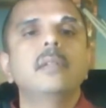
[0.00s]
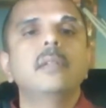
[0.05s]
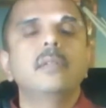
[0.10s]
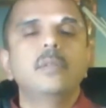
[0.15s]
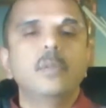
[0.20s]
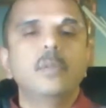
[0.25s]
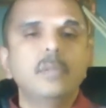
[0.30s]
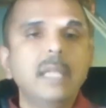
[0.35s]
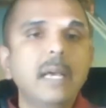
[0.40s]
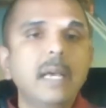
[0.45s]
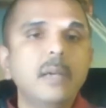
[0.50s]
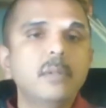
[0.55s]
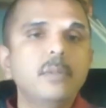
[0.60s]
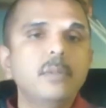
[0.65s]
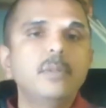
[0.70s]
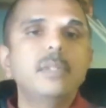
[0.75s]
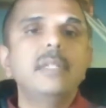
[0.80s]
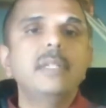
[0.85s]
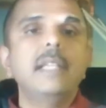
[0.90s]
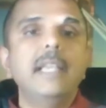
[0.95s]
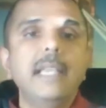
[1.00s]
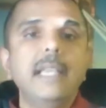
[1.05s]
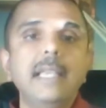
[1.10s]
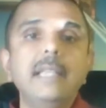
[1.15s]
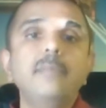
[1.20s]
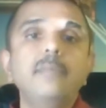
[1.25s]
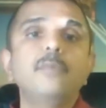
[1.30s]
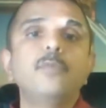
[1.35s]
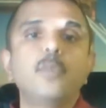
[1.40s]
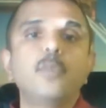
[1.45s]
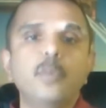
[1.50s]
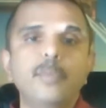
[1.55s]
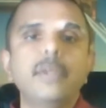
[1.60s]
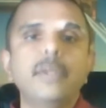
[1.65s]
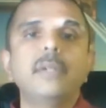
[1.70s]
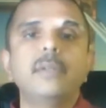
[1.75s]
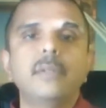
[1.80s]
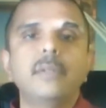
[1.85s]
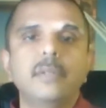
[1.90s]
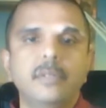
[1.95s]
No doubt you can aim for
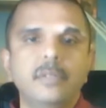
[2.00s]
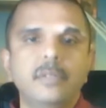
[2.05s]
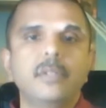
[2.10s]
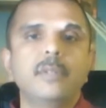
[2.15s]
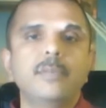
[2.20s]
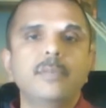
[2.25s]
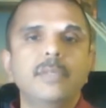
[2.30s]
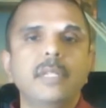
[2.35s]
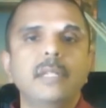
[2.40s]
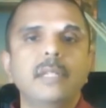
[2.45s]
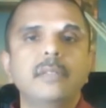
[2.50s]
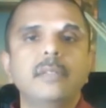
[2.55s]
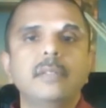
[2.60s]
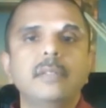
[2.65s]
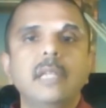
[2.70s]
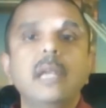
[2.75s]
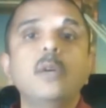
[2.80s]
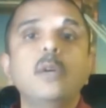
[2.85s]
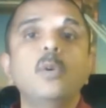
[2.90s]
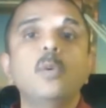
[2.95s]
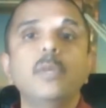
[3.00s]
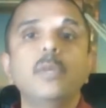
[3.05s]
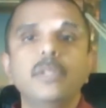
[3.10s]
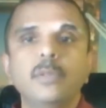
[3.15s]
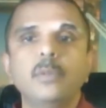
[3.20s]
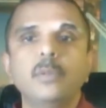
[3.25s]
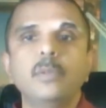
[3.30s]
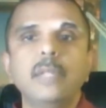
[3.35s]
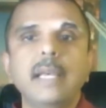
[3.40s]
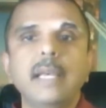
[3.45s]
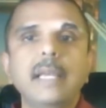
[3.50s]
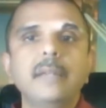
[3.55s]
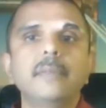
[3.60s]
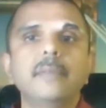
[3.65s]
better circumstances. I always do that.